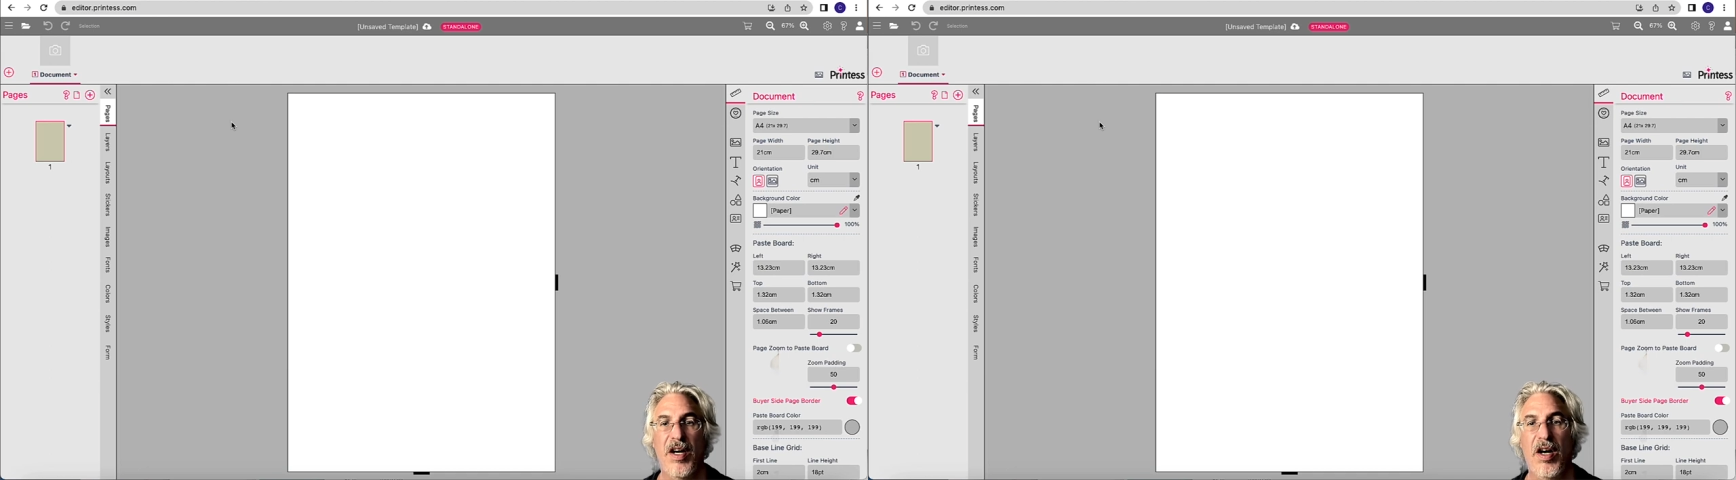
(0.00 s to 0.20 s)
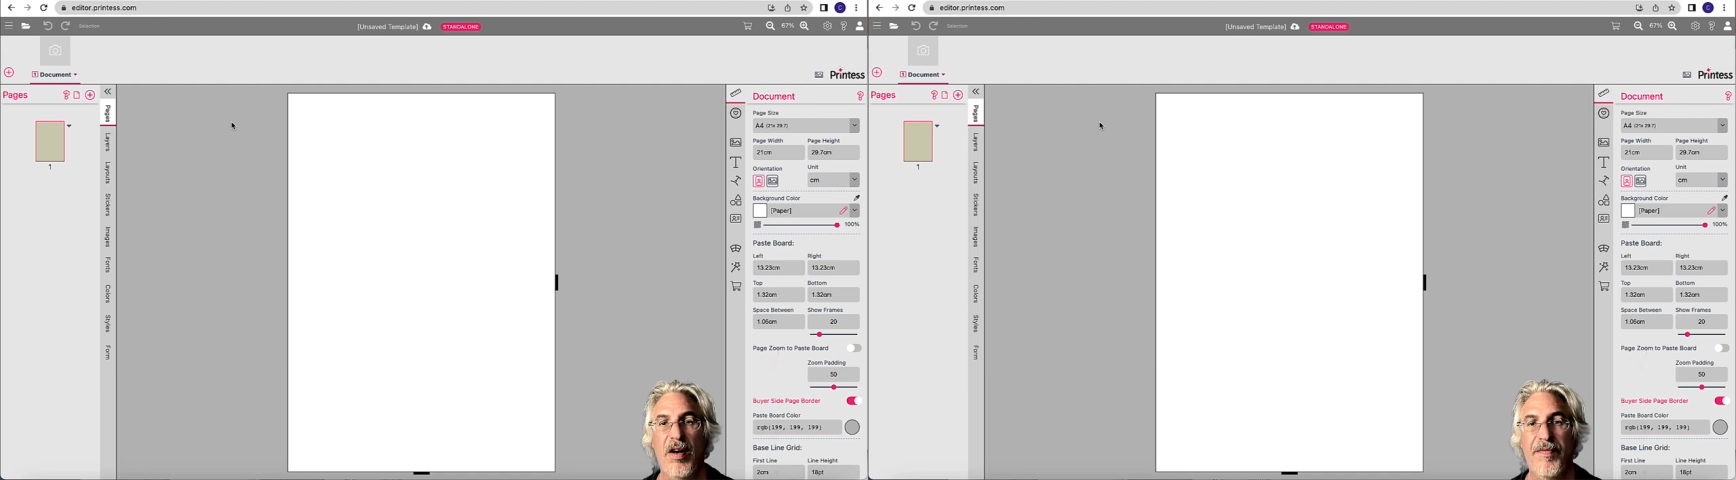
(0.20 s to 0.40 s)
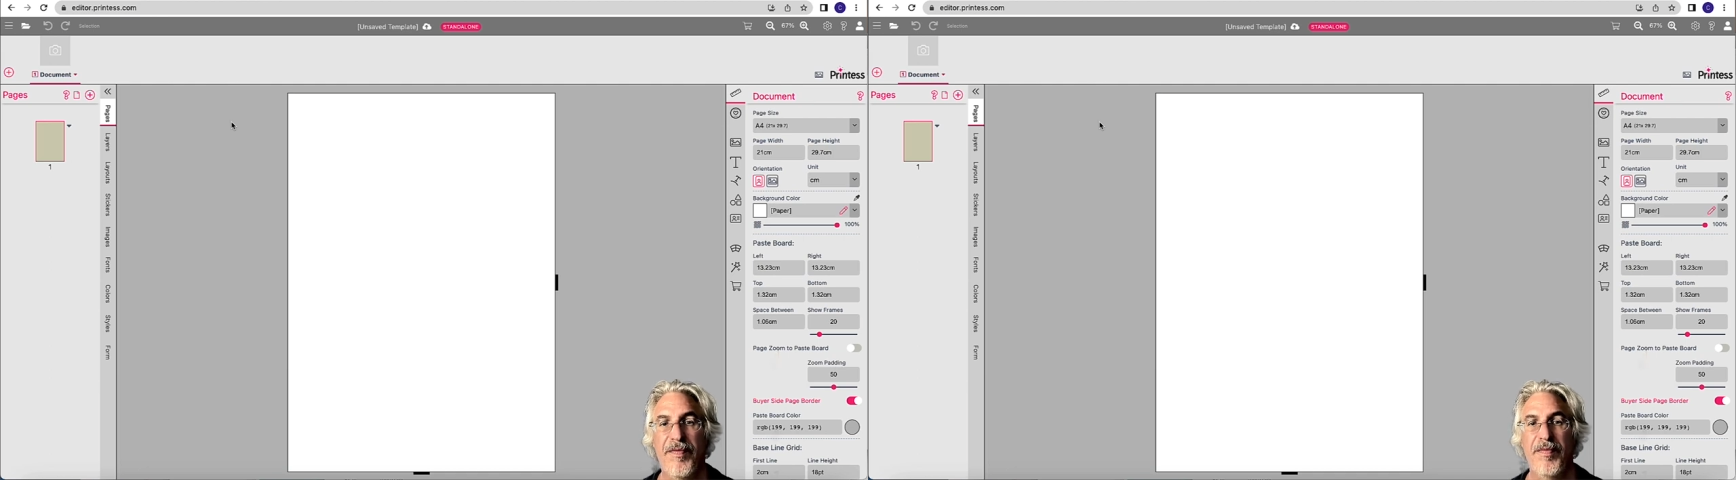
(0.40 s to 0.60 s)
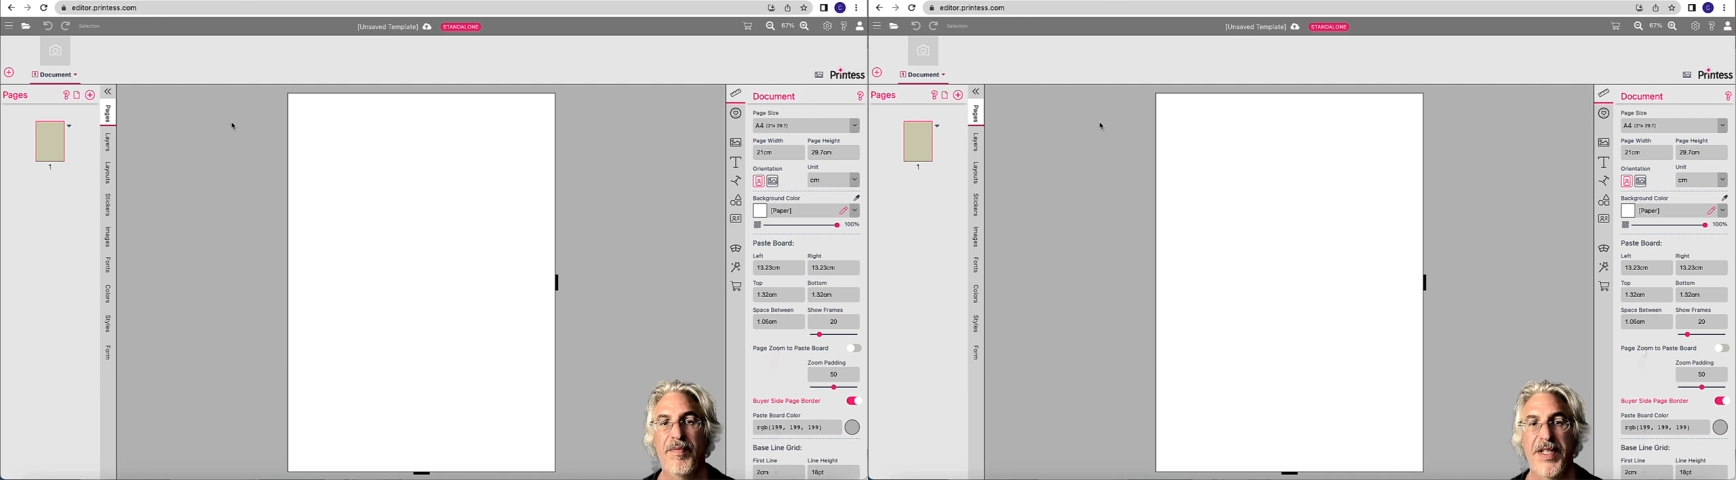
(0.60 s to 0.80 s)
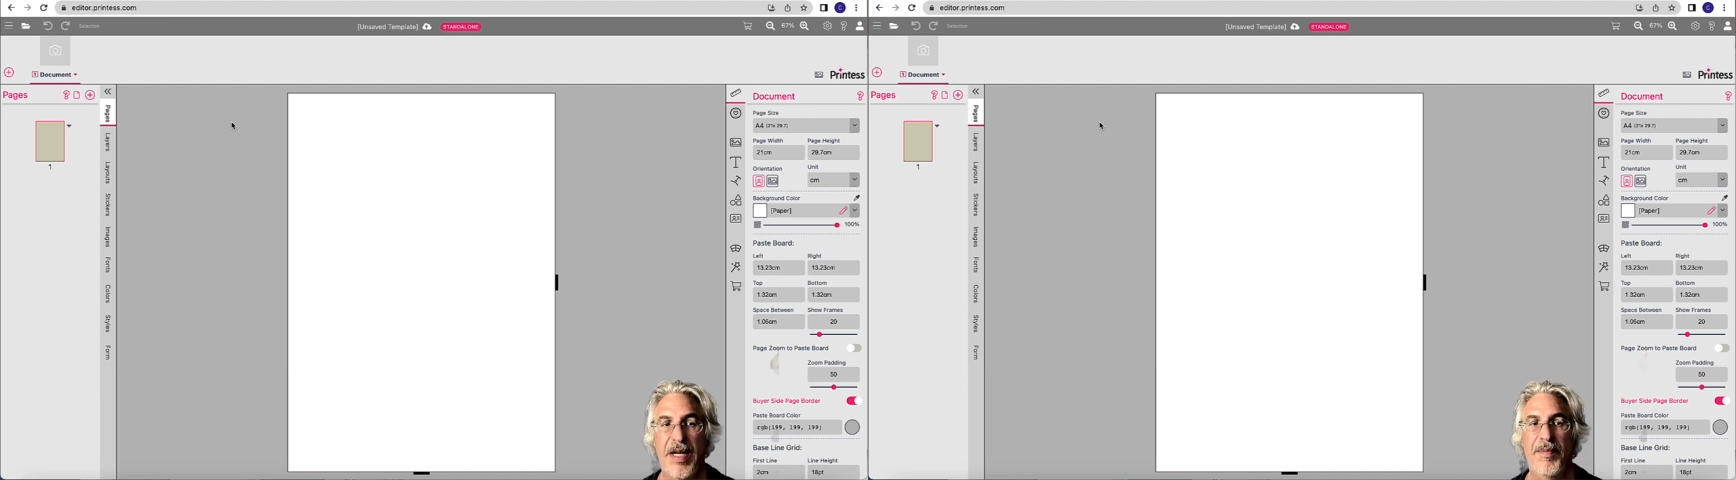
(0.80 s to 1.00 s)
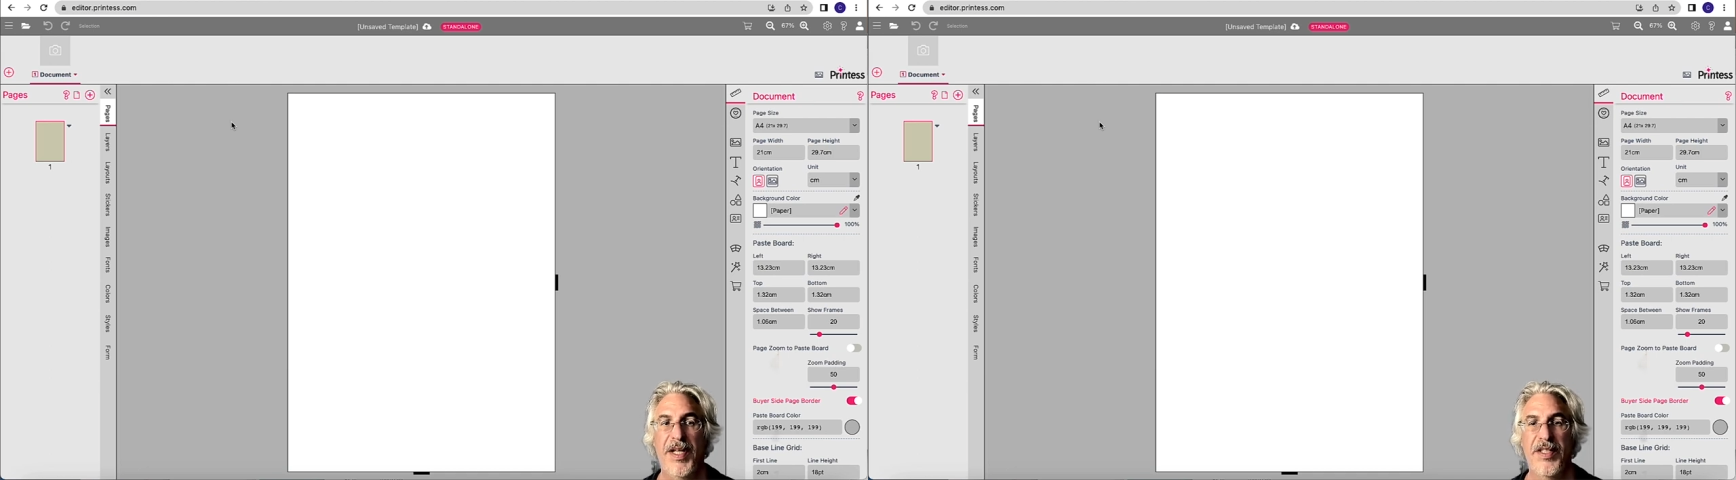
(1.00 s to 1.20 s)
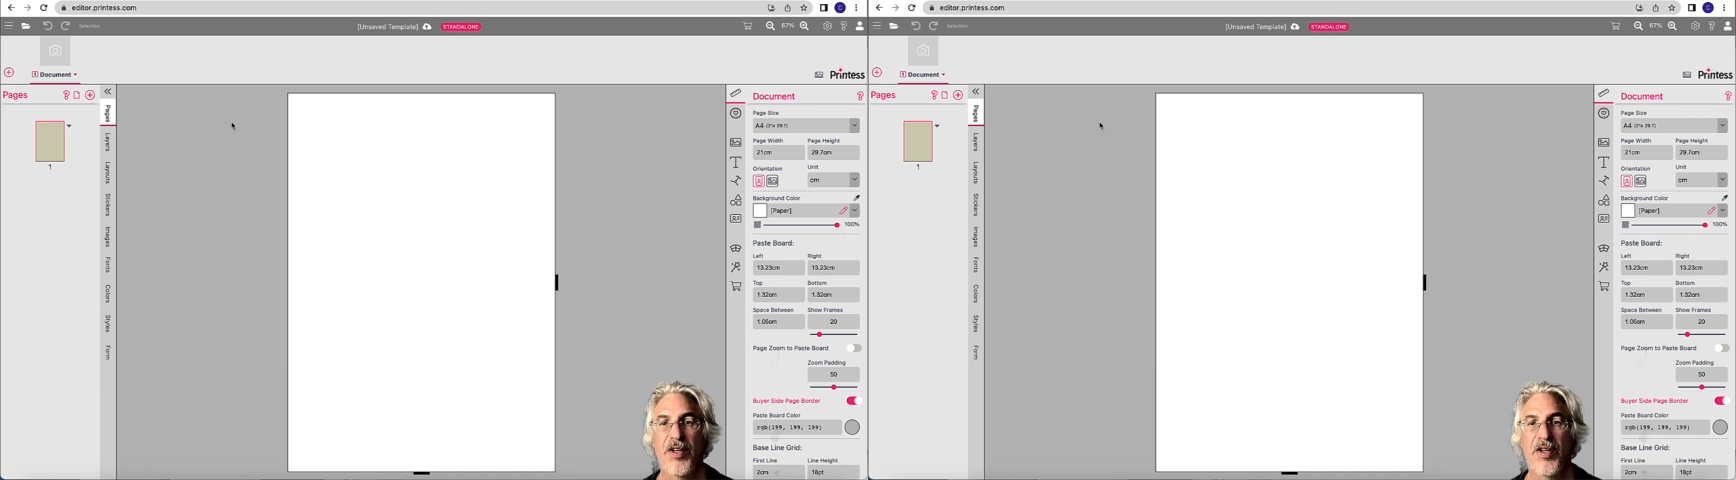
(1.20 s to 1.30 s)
of templates